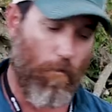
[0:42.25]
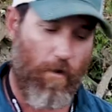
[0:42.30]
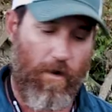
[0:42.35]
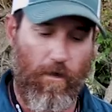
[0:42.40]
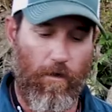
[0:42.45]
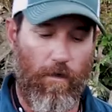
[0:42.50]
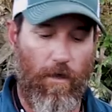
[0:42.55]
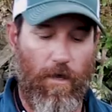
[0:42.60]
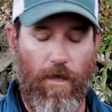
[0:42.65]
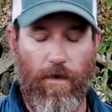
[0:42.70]

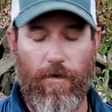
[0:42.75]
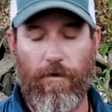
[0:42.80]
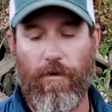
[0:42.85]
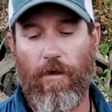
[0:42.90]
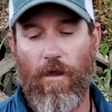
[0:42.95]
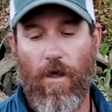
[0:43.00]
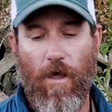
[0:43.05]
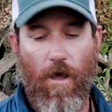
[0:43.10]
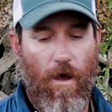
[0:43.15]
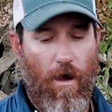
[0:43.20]
reel end
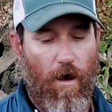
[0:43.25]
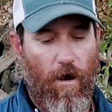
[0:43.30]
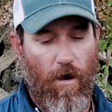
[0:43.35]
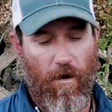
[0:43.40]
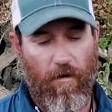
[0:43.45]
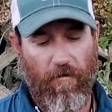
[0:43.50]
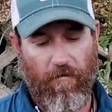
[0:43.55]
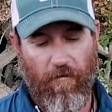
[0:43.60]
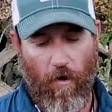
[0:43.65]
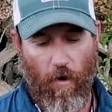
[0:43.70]

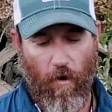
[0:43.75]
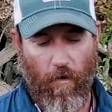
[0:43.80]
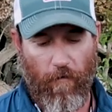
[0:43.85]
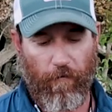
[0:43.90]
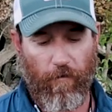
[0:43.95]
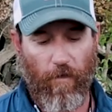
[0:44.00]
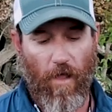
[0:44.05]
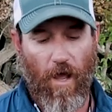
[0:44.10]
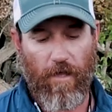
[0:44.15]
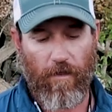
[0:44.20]
of our
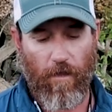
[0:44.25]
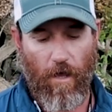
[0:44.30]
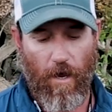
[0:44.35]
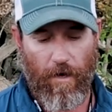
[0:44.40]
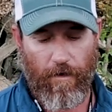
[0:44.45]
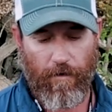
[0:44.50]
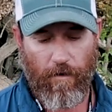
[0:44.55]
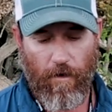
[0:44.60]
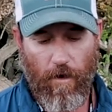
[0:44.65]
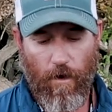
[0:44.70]
fly
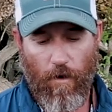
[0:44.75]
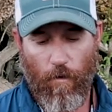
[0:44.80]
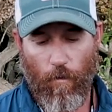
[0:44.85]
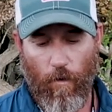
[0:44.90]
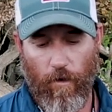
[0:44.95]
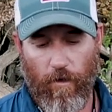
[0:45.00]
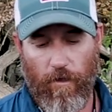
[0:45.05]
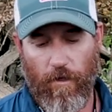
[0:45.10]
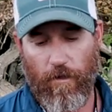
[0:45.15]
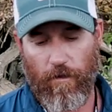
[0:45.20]
line,
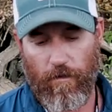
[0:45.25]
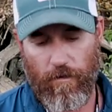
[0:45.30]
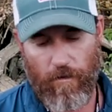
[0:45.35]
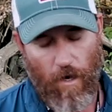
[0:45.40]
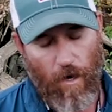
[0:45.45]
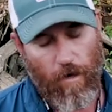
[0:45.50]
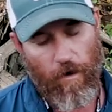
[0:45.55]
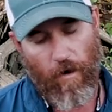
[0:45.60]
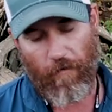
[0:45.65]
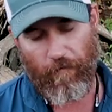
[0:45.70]
we're going to
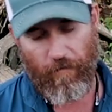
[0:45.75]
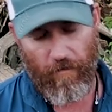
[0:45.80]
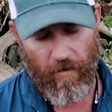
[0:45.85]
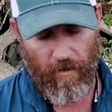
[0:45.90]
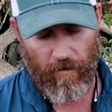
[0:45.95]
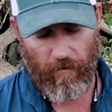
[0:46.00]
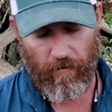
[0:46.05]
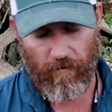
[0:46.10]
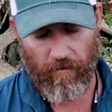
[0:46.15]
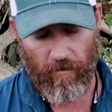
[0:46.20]
cut off
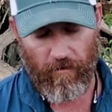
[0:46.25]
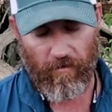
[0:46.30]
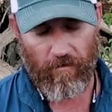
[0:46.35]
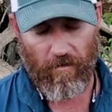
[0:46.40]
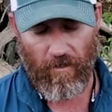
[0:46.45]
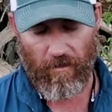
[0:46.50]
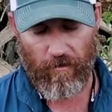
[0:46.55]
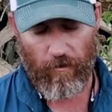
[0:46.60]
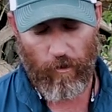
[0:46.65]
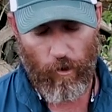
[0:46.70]
the
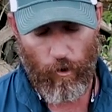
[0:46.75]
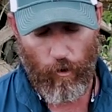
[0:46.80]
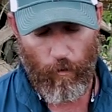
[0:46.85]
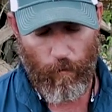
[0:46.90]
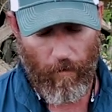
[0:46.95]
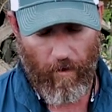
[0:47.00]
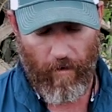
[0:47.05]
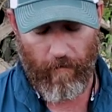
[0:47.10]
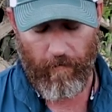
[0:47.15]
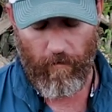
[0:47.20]
existing
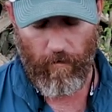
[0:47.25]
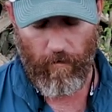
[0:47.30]
loop of